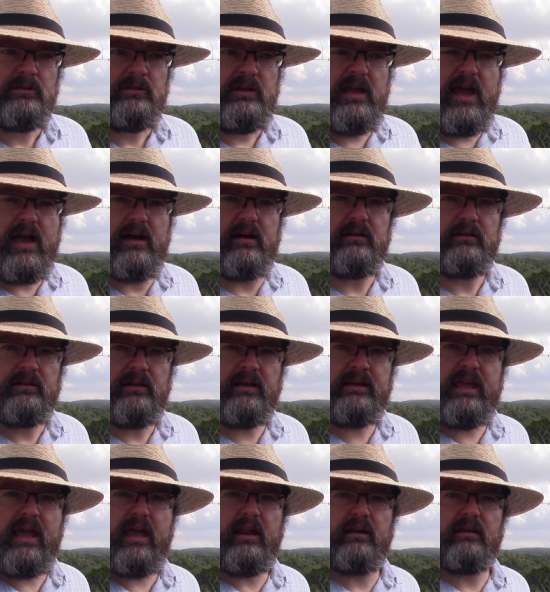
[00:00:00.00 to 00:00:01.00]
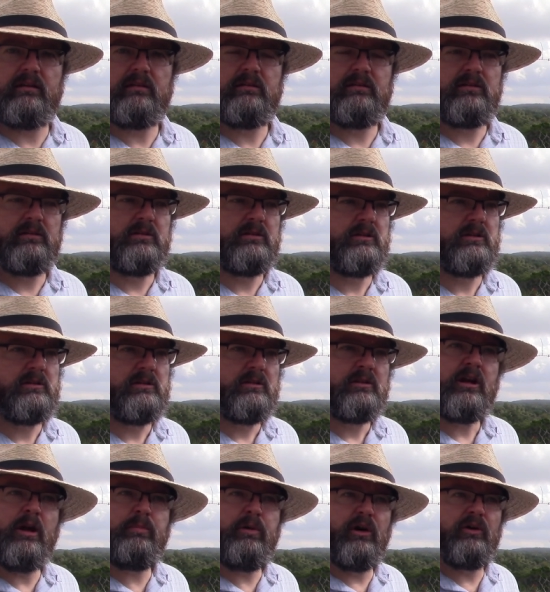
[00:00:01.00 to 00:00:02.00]
Yeah, again,
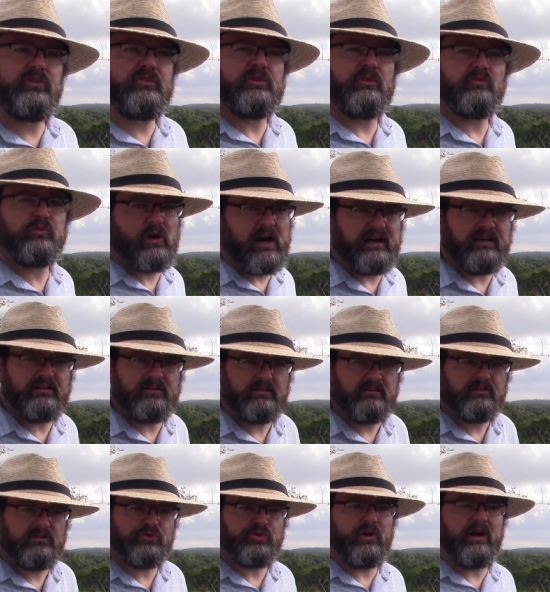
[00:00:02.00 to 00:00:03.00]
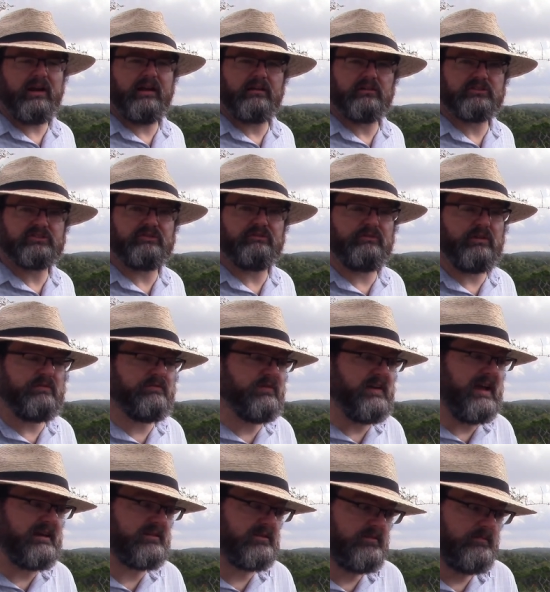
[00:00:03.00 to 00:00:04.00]
composed of right triangles. In
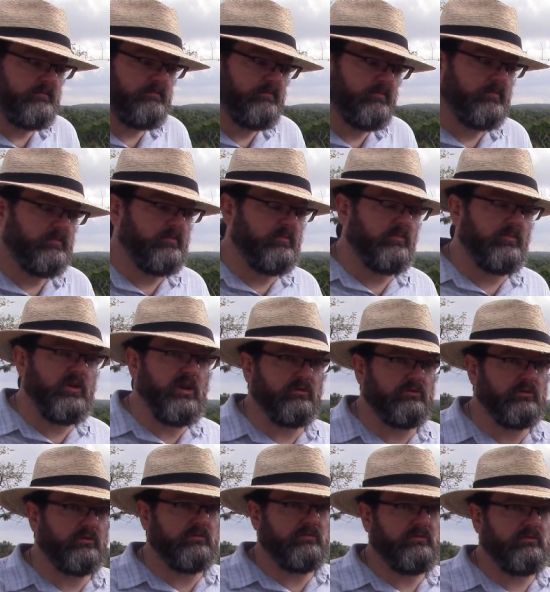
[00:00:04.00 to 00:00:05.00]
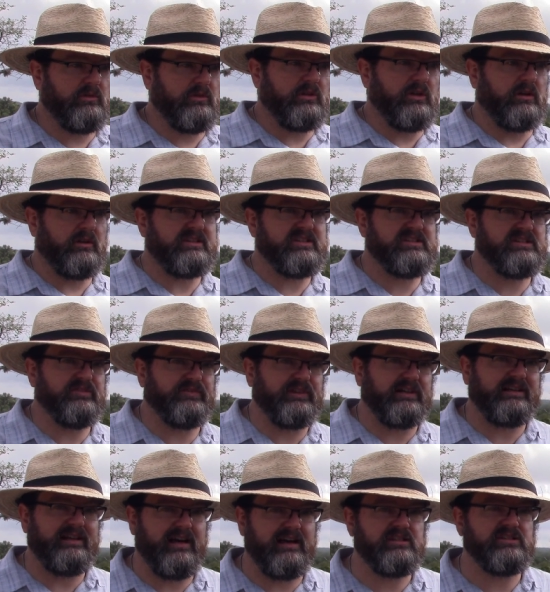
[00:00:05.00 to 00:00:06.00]
fact, you know, look at all these
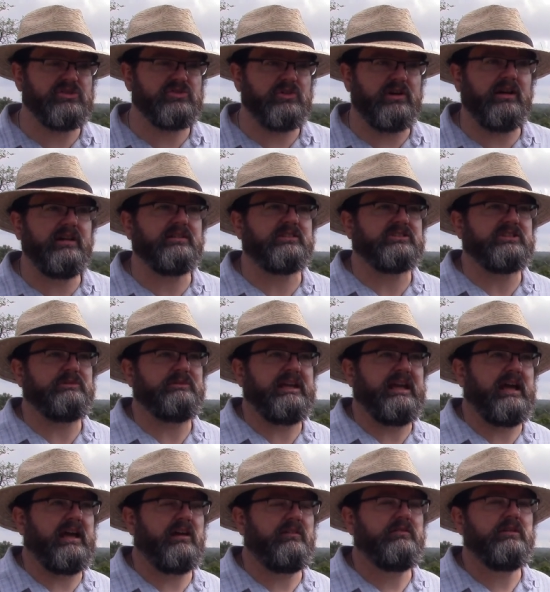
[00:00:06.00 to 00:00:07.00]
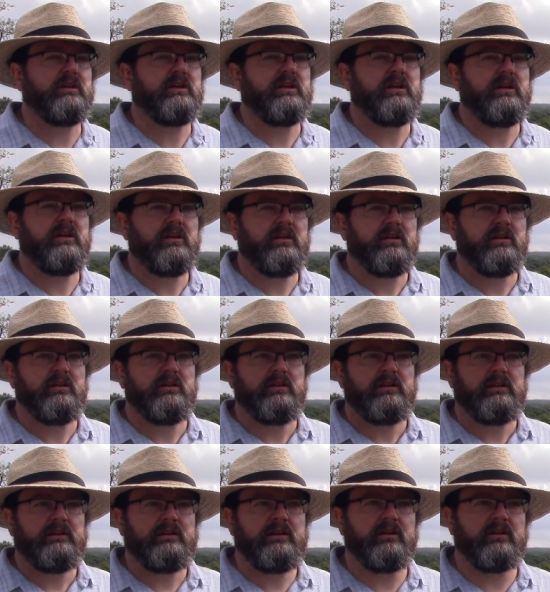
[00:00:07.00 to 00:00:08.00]
different kinds of triangles that we have.
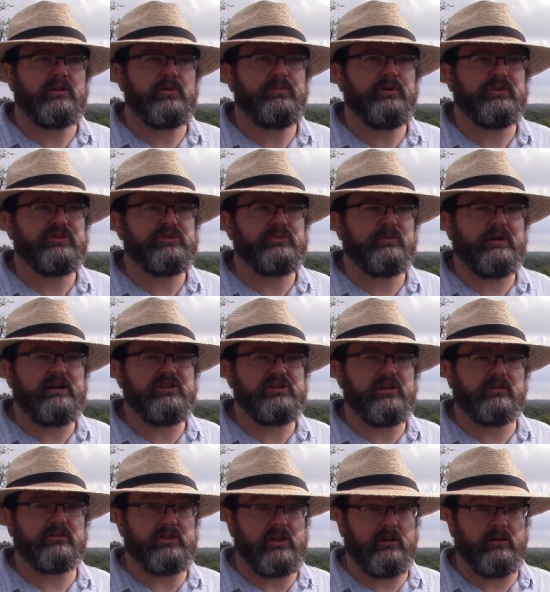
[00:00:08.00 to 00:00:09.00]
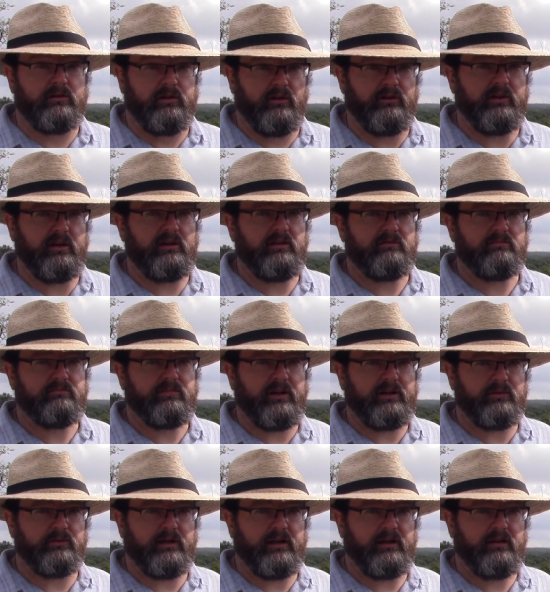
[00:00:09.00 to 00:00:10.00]
They're composed of right triangles, including, by
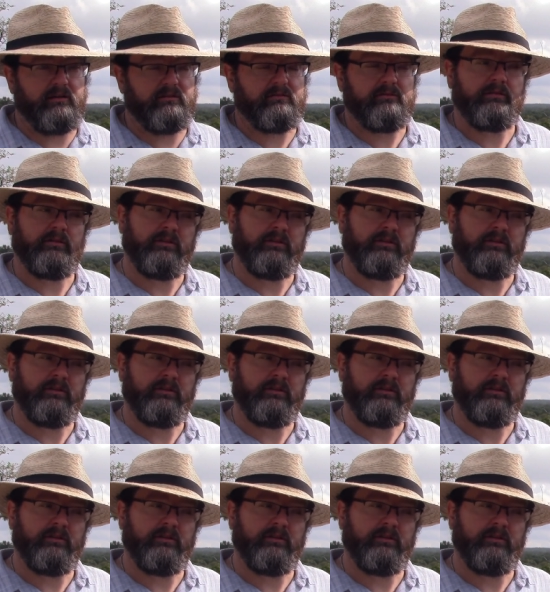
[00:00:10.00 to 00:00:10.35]
the way,